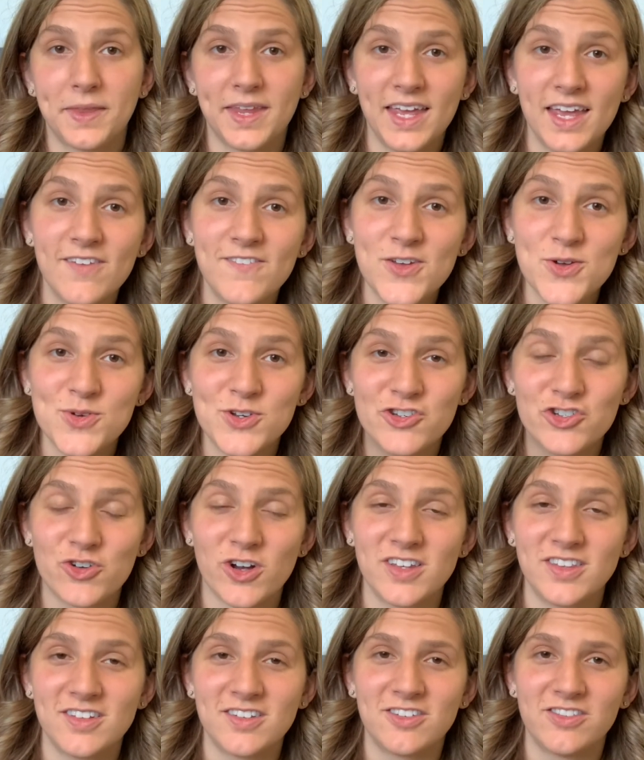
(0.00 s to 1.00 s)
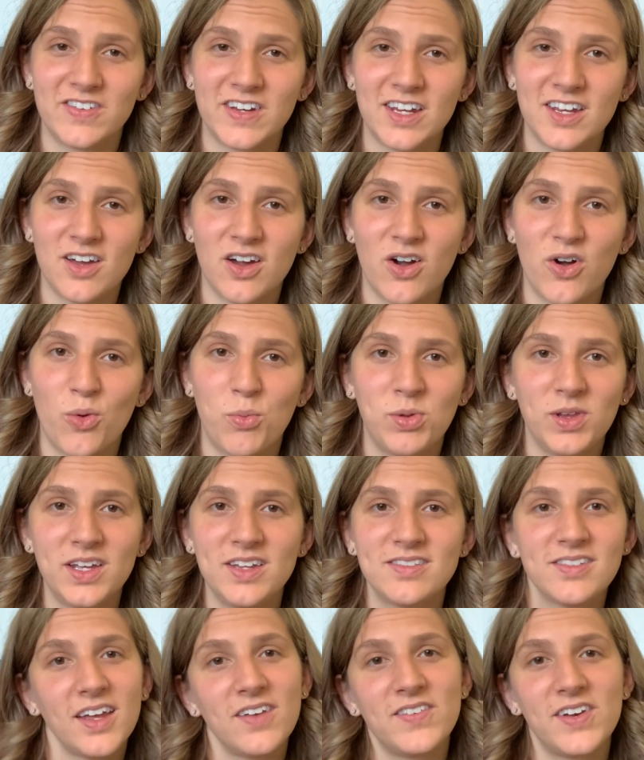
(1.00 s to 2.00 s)
If you enjoyed this video,
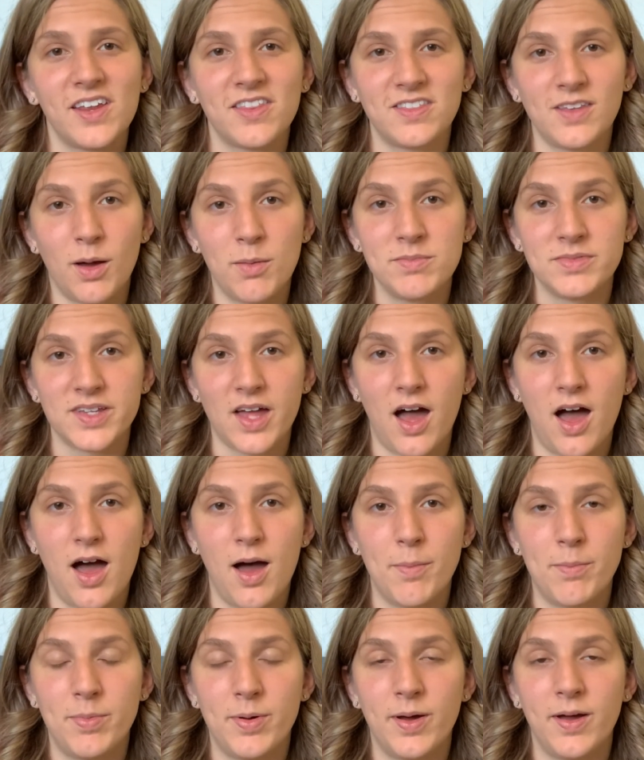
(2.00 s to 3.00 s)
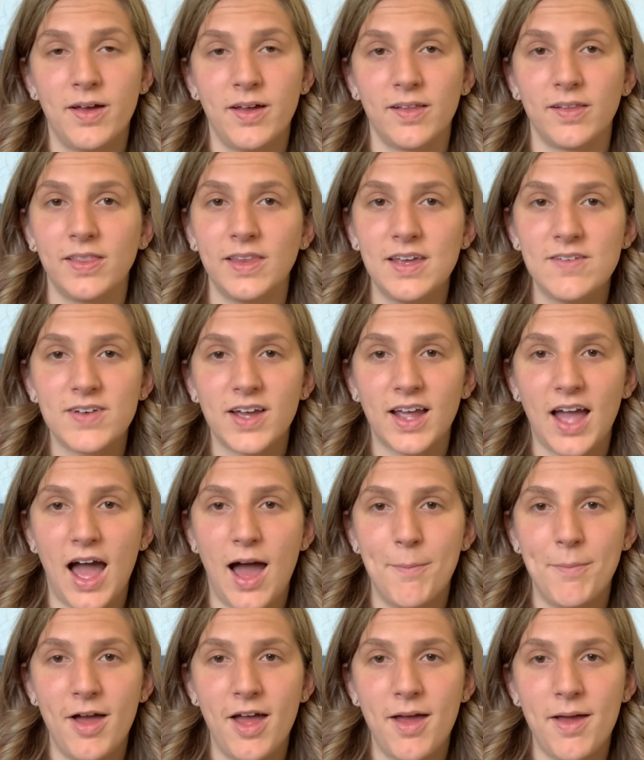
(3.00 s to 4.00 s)
please give it a thumbs up. Leave a
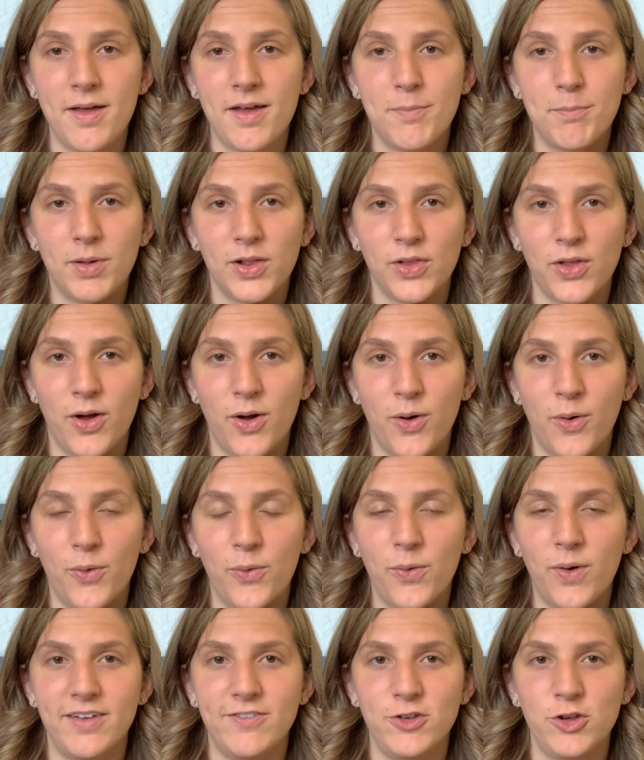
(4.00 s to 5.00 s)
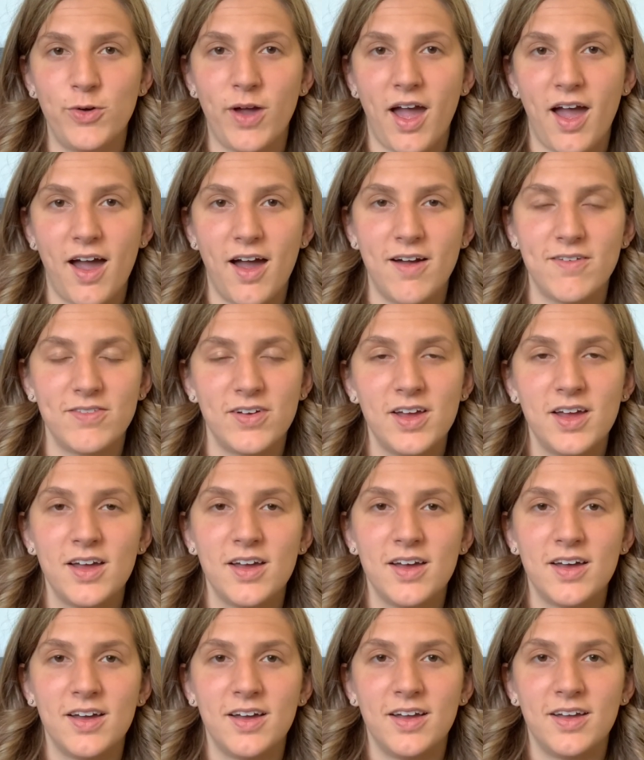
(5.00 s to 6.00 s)
comment below if you have
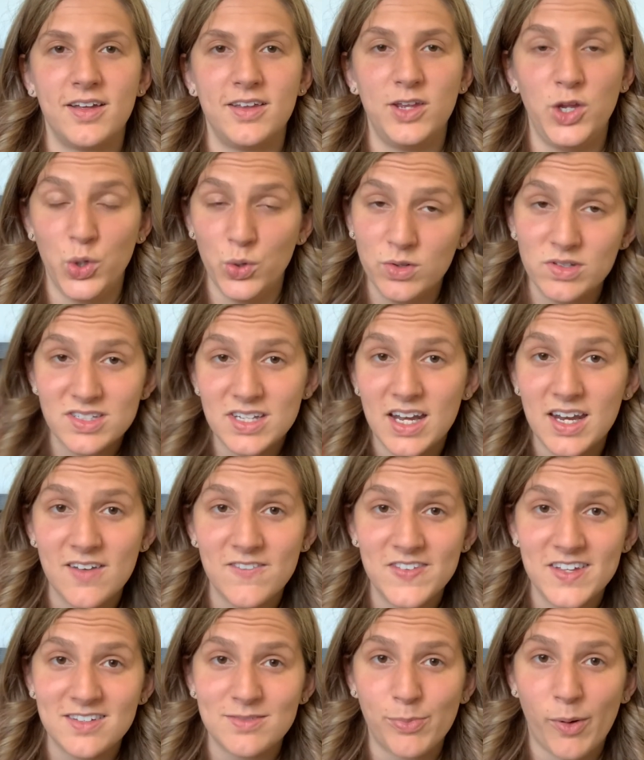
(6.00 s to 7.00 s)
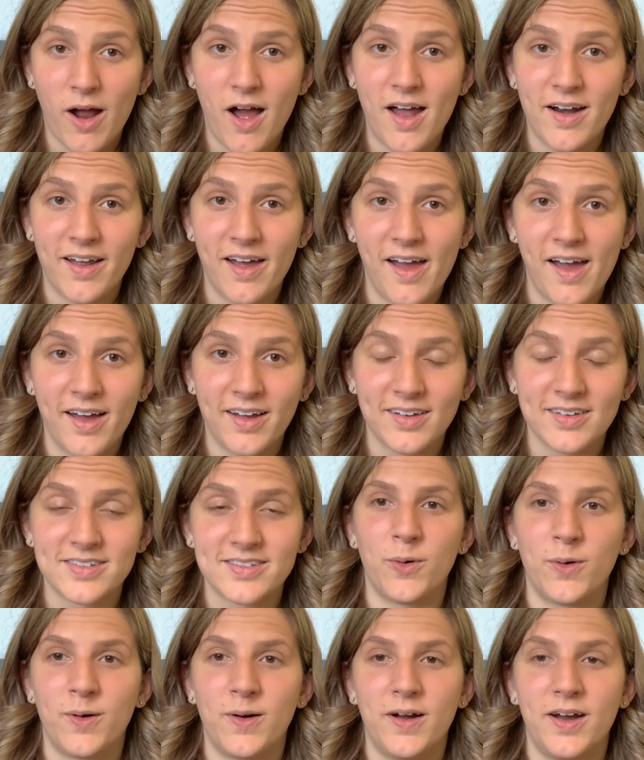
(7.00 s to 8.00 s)
used any of these products
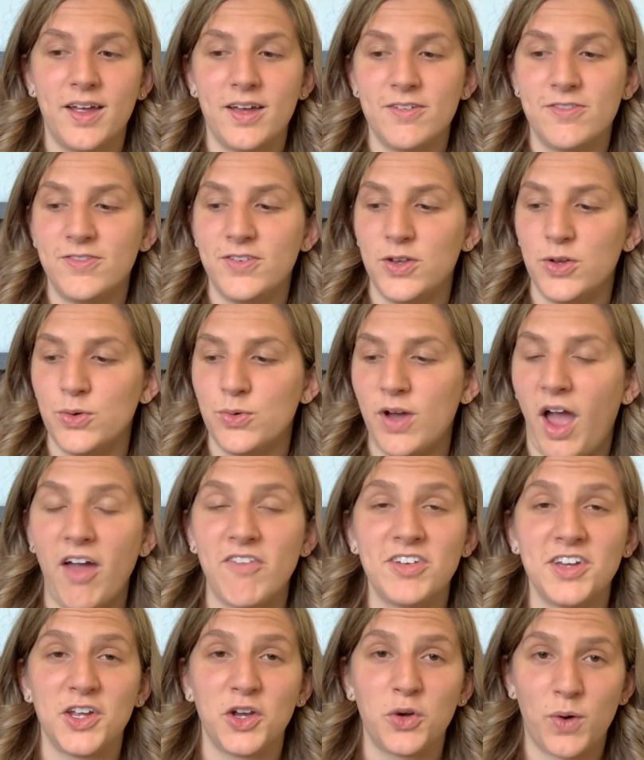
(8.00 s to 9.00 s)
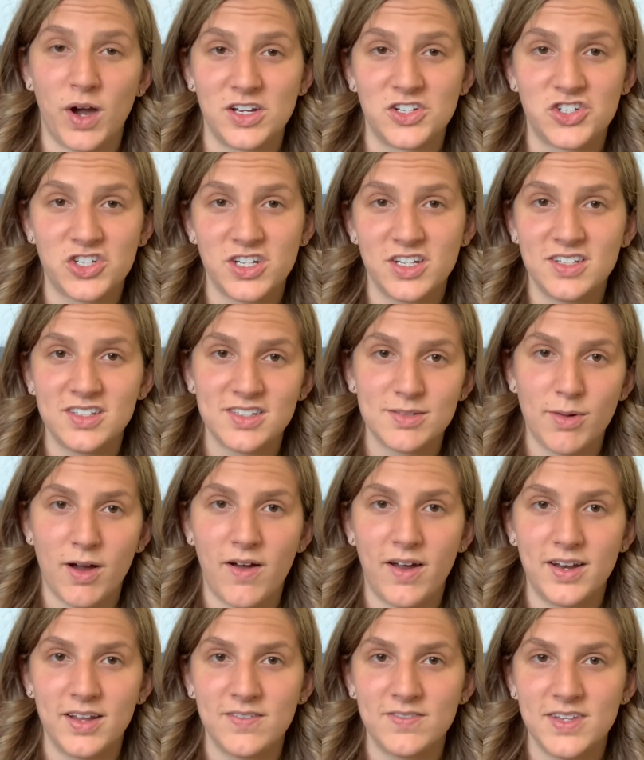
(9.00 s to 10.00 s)
or if you have questions
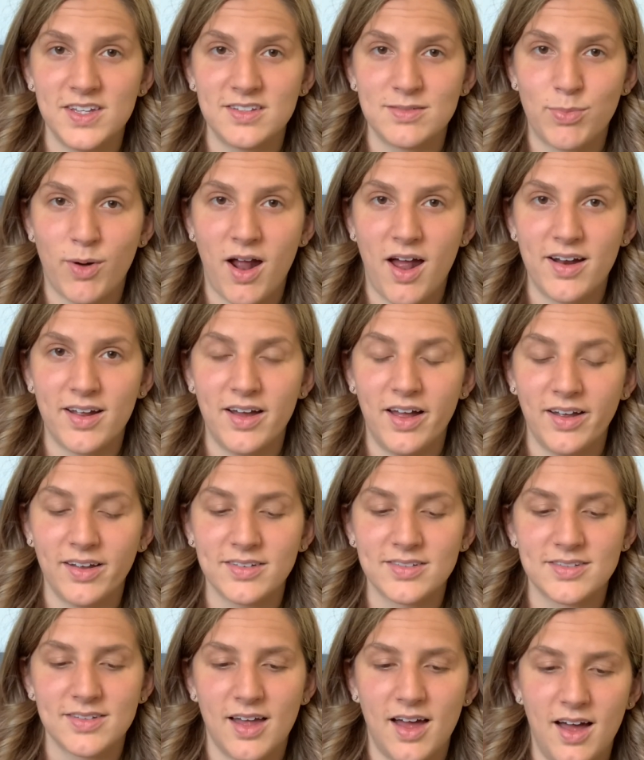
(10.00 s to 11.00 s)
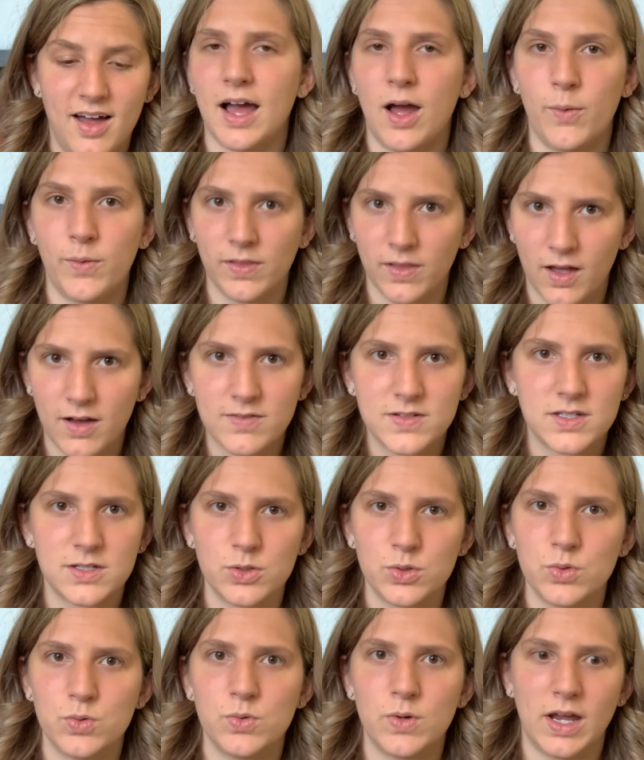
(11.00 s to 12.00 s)
about any of these products. I would love
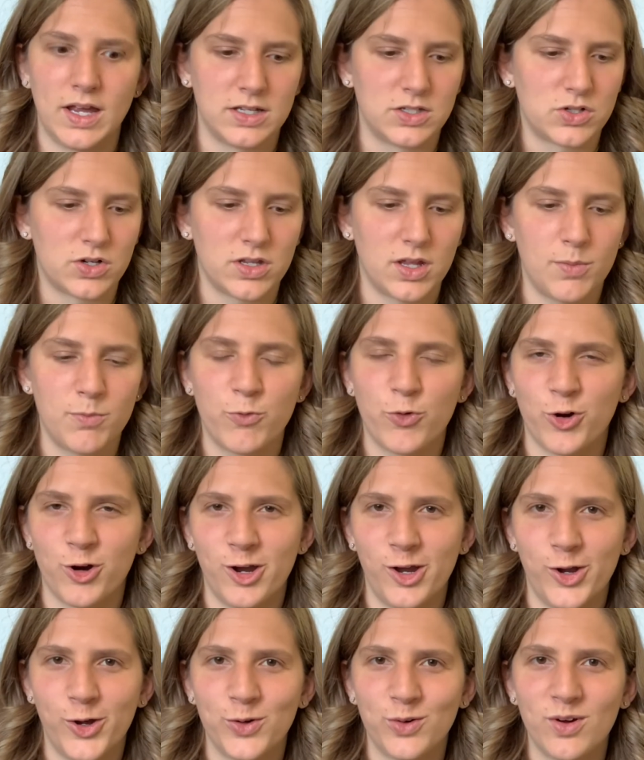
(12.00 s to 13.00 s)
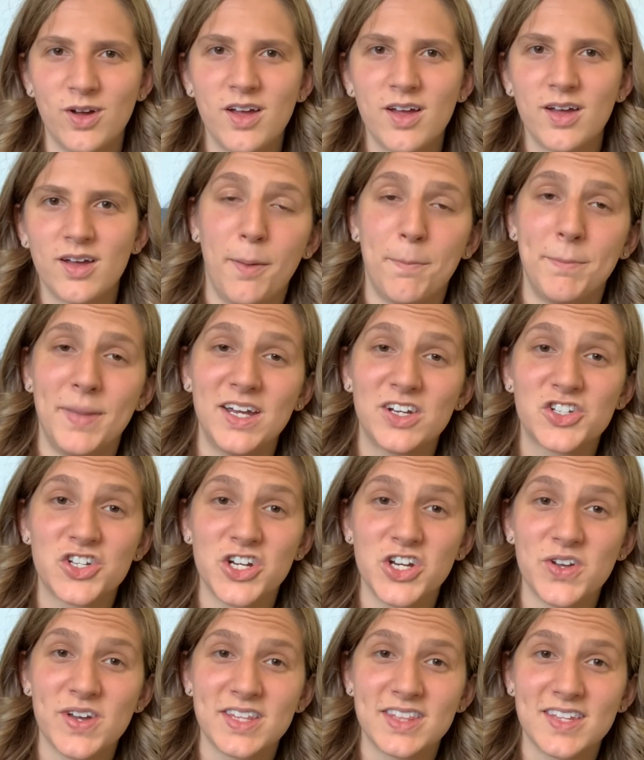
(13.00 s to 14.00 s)
to answer them for you. Make sure
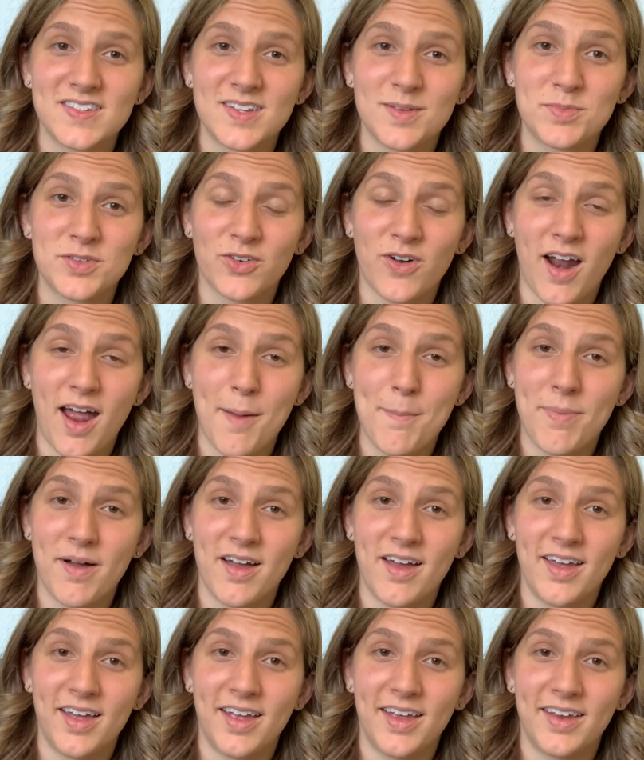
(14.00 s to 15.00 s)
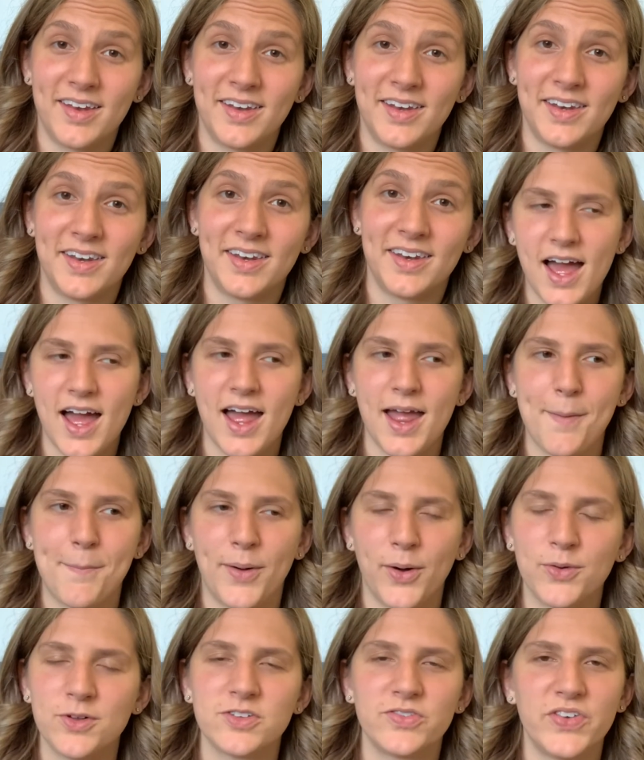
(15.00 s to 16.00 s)
you hit the subscribe button. I
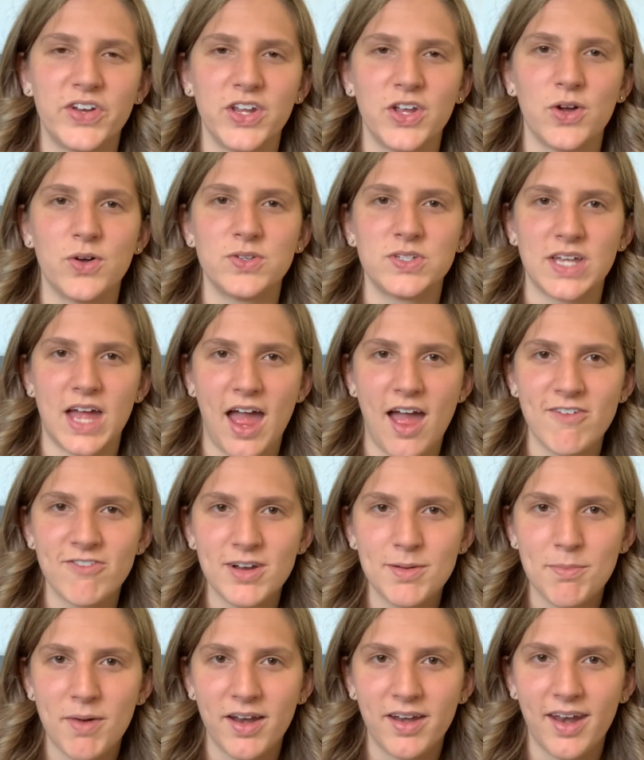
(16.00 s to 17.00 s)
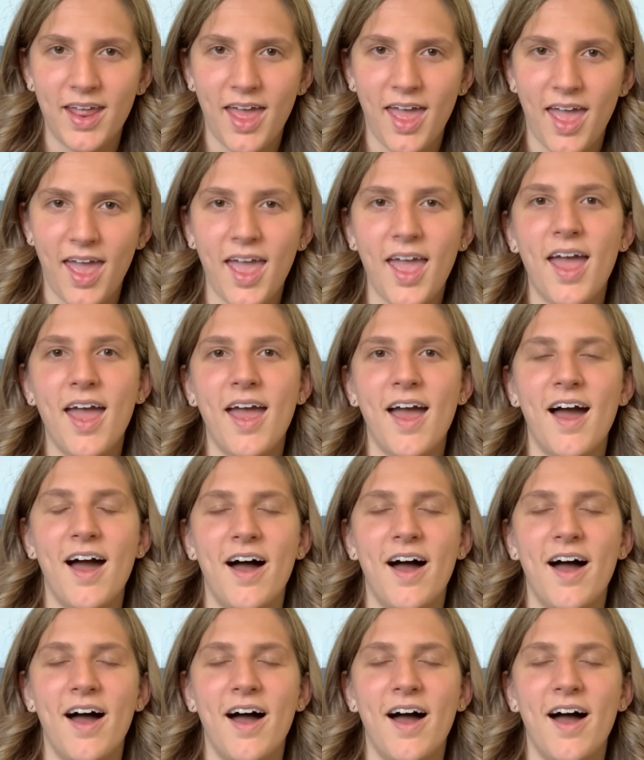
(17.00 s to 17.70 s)
post videos every Monday.